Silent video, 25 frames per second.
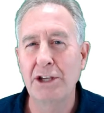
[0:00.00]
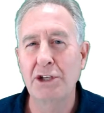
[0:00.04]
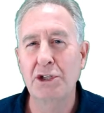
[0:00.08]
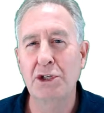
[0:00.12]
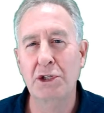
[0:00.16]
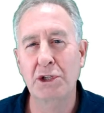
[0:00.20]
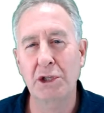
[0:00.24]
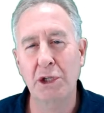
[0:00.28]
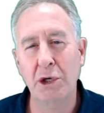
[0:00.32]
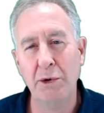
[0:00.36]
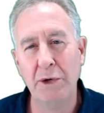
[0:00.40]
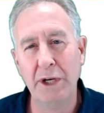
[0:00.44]

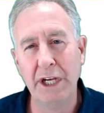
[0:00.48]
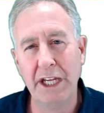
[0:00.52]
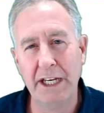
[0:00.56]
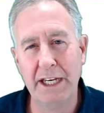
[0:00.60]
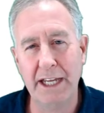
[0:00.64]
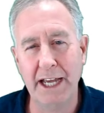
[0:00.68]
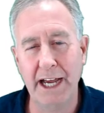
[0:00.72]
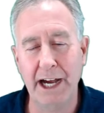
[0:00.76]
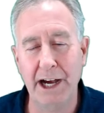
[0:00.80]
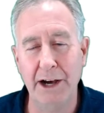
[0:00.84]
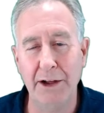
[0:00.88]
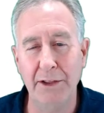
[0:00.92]
slowing
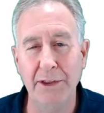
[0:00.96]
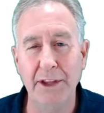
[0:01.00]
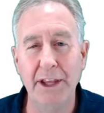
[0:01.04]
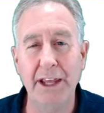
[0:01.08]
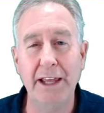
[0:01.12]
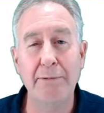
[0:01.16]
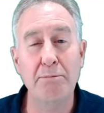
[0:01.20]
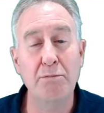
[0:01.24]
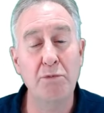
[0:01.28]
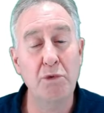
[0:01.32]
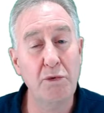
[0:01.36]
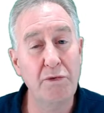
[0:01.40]
it
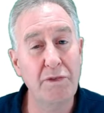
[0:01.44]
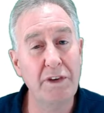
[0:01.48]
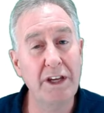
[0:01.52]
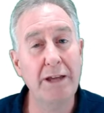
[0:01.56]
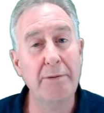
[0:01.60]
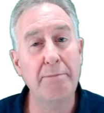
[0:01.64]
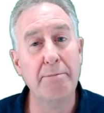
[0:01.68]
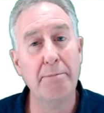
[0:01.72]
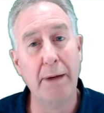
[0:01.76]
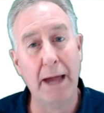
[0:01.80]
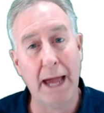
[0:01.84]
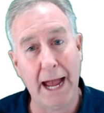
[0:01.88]
down and
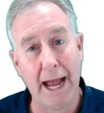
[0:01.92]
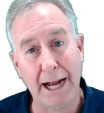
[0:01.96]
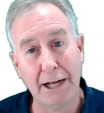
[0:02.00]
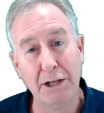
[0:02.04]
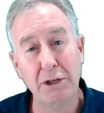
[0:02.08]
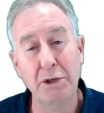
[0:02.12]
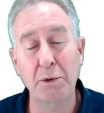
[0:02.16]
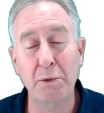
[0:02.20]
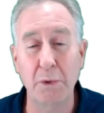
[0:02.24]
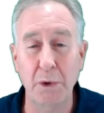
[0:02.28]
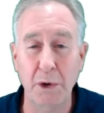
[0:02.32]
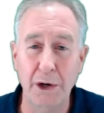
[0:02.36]
moving it
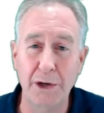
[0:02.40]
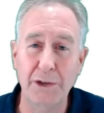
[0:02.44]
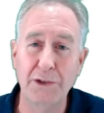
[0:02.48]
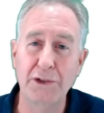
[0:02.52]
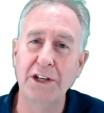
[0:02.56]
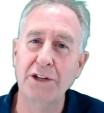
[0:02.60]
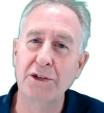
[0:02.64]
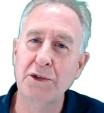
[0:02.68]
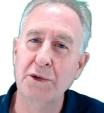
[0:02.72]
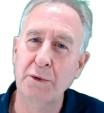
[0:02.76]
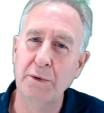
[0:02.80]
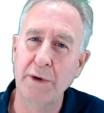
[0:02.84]
back
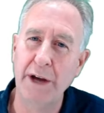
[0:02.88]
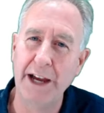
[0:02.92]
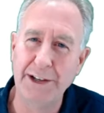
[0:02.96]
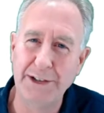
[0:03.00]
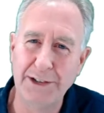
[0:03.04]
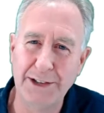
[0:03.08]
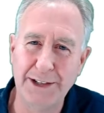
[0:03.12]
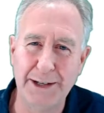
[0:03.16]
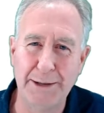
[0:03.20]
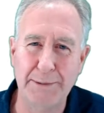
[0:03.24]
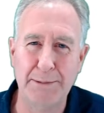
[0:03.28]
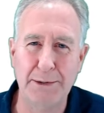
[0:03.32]
towards its
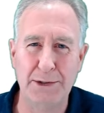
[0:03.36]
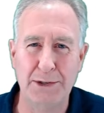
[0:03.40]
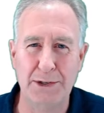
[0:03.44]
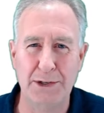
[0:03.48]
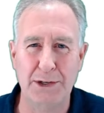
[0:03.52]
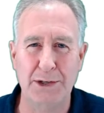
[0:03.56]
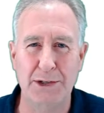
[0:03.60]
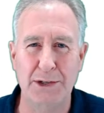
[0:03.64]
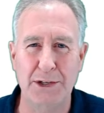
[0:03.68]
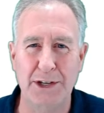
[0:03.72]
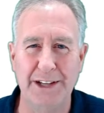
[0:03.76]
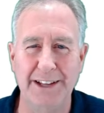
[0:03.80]
resting
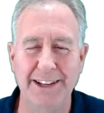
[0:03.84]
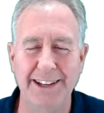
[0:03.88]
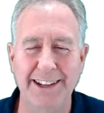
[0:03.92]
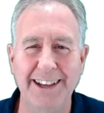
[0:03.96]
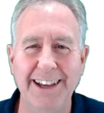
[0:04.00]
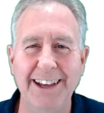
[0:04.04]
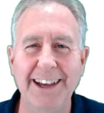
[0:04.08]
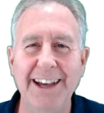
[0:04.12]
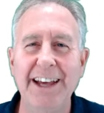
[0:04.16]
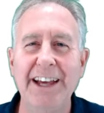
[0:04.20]
position.